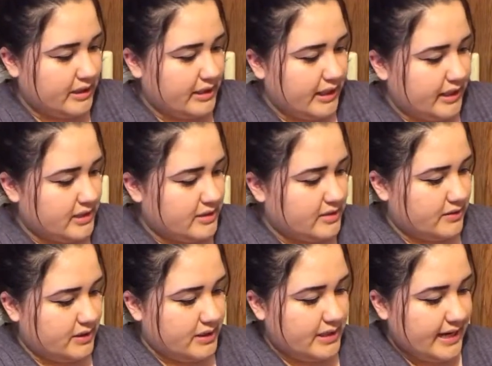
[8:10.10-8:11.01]
Okay, so
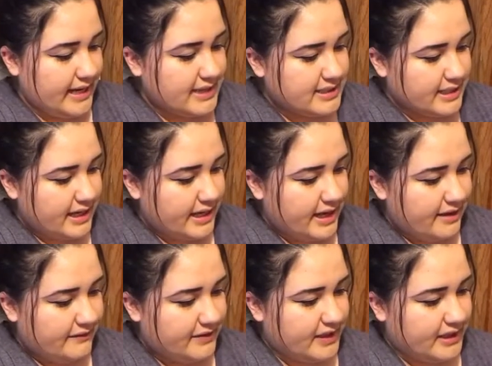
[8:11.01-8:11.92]
the next thing I
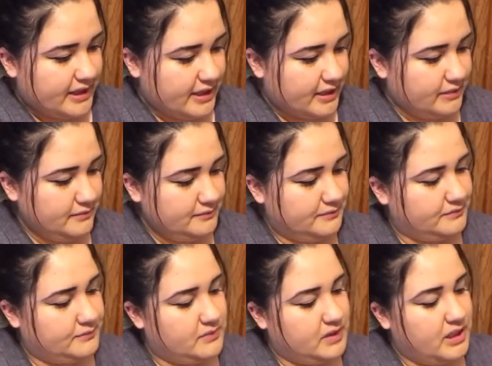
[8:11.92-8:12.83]
have here
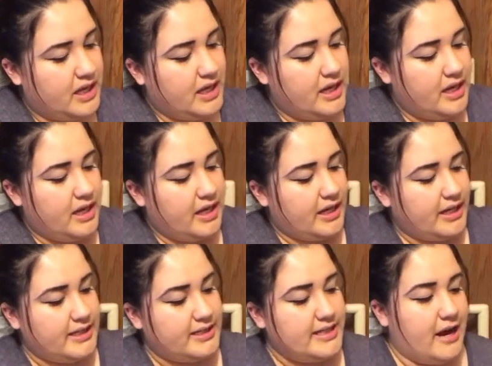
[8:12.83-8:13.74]

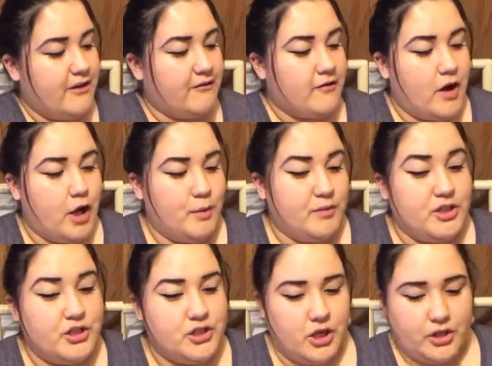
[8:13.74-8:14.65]
is now from
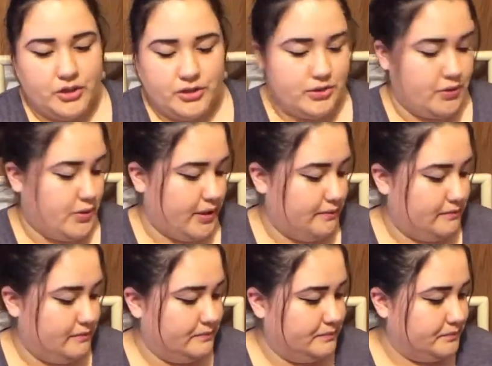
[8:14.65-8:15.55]
the dollar store.
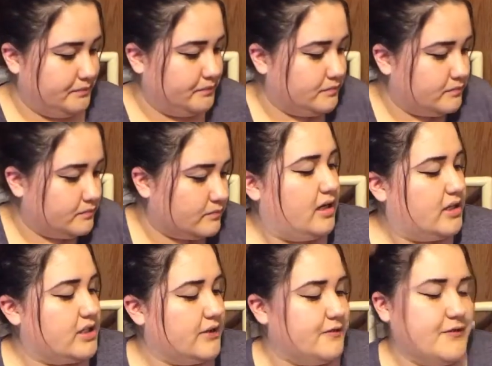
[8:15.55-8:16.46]

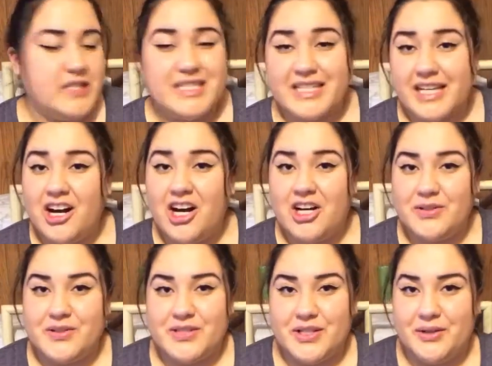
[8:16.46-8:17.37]
So first thing
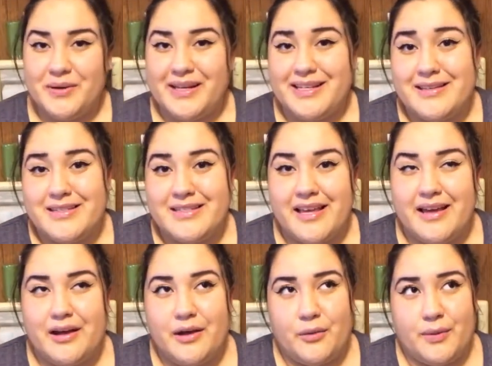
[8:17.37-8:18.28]
also is
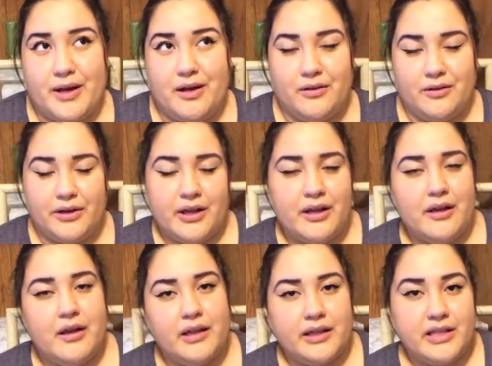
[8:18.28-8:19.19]
around
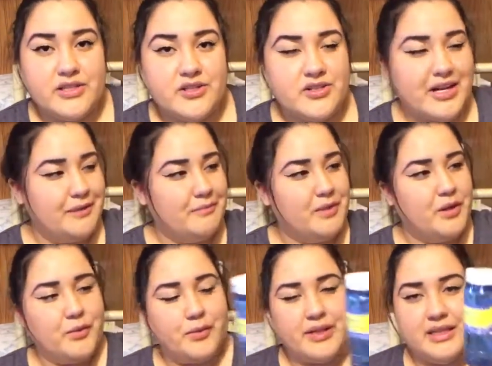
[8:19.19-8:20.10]
Easter time.
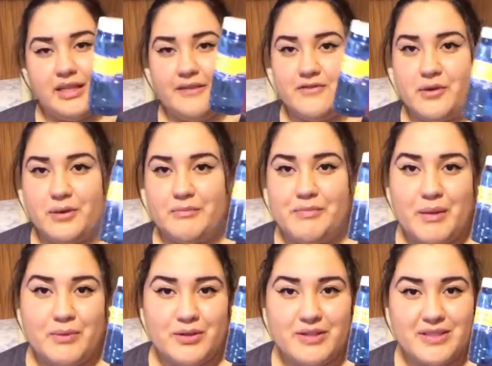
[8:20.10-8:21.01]
We love doing
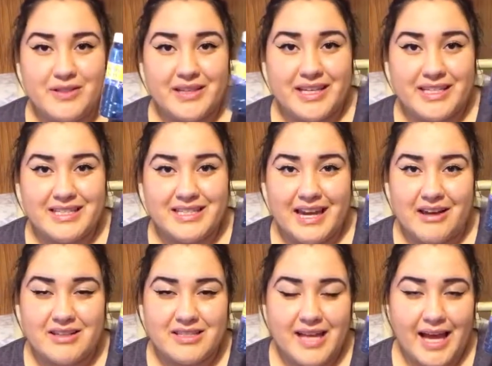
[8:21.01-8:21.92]
bubbles, so the kids stay
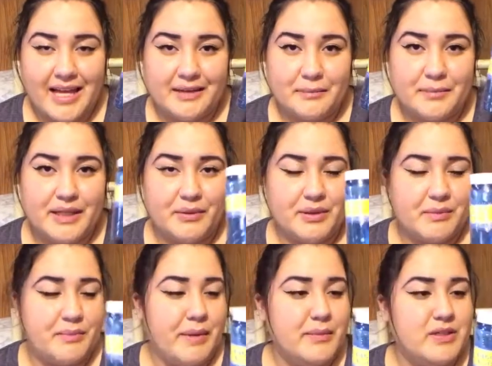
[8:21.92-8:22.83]
outside and play with the
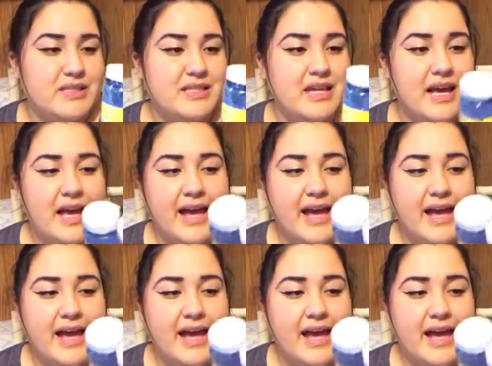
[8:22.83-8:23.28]
bubbles.